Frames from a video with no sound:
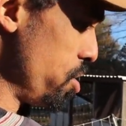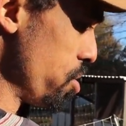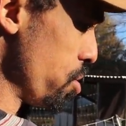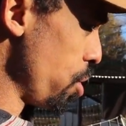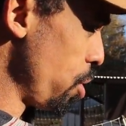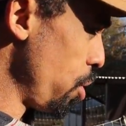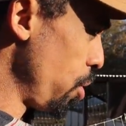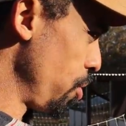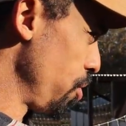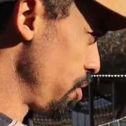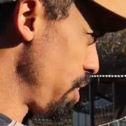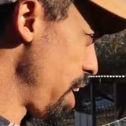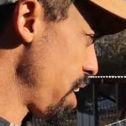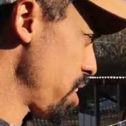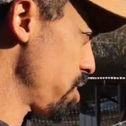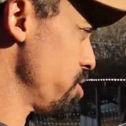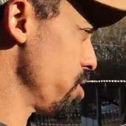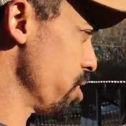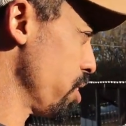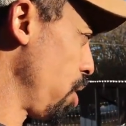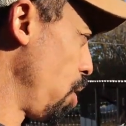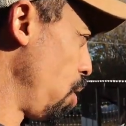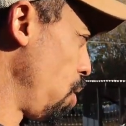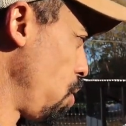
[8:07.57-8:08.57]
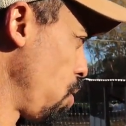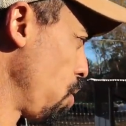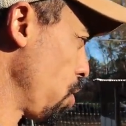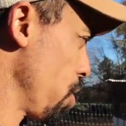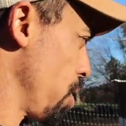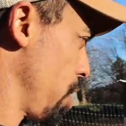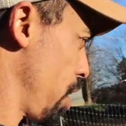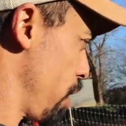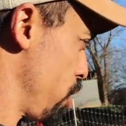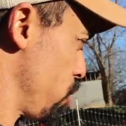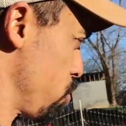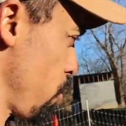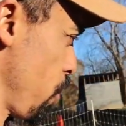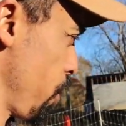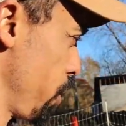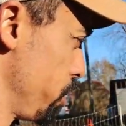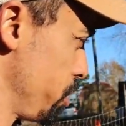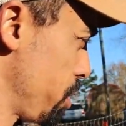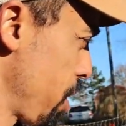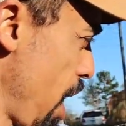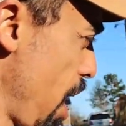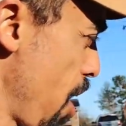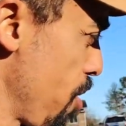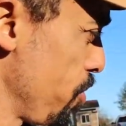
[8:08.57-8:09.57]
So that's the goal, as
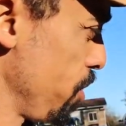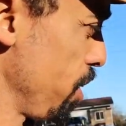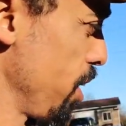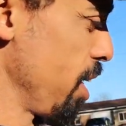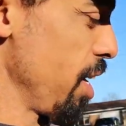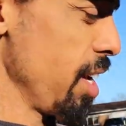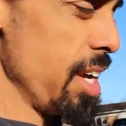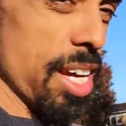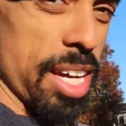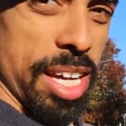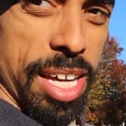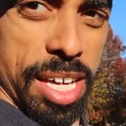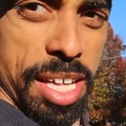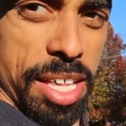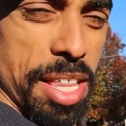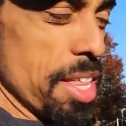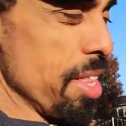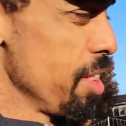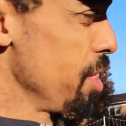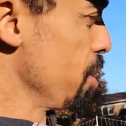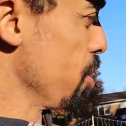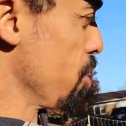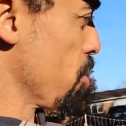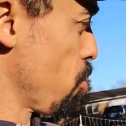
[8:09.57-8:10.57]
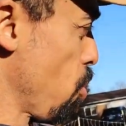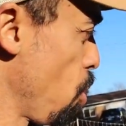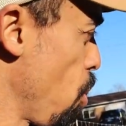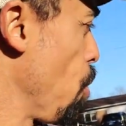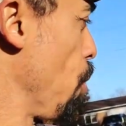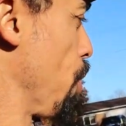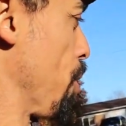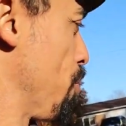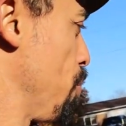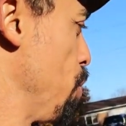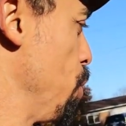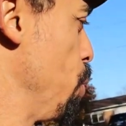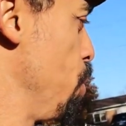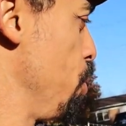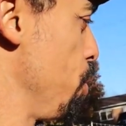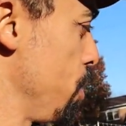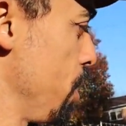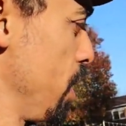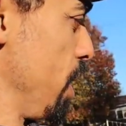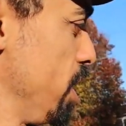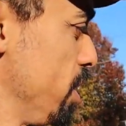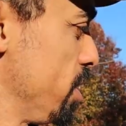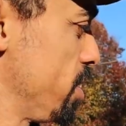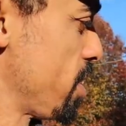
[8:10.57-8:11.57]
well as having growing
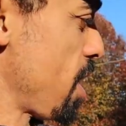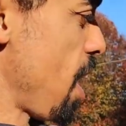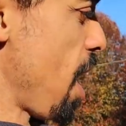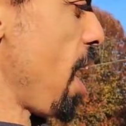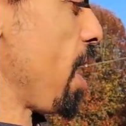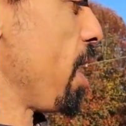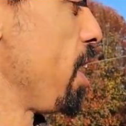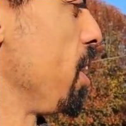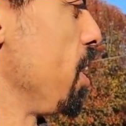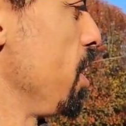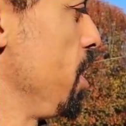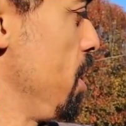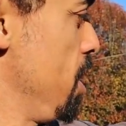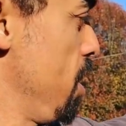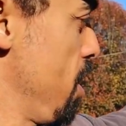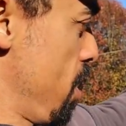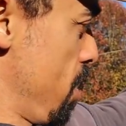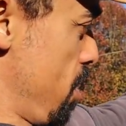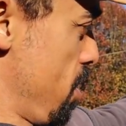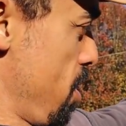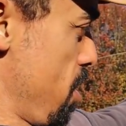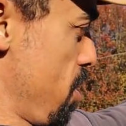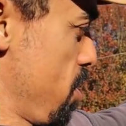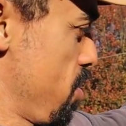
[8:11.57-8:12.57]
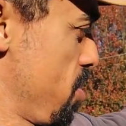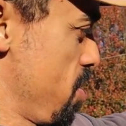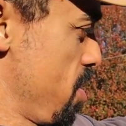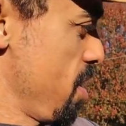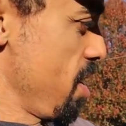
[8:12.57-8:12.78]
food inside this